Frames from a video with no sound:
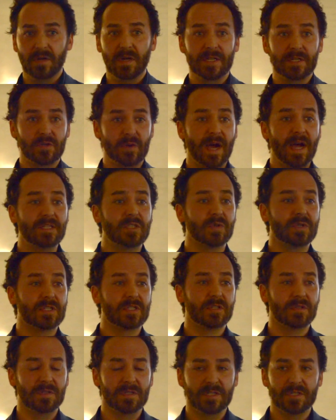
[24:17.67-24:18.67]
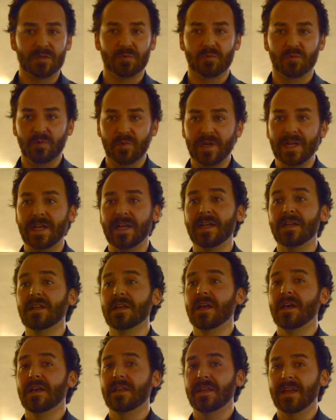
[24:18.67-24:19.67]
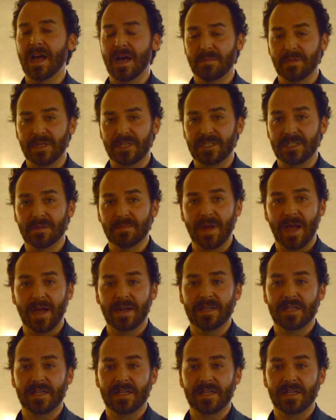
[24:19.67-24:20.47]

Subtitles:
his graduate students, read The Abolition of Man.